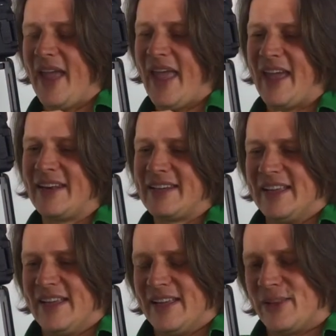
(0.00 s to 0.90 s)

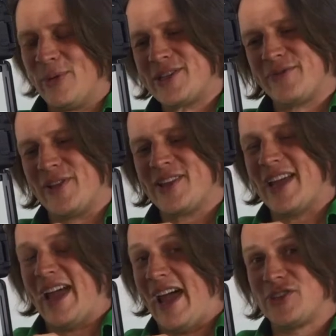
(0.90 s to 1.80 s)
And the reason for
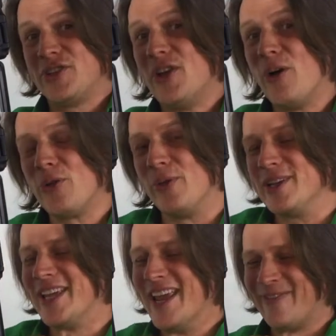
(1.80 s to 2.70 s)
this, I actually know the
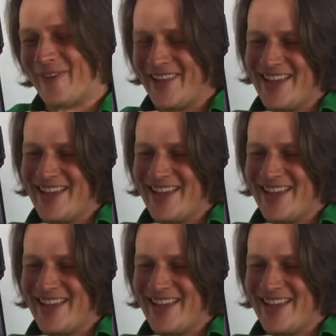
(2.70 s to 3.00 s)
reason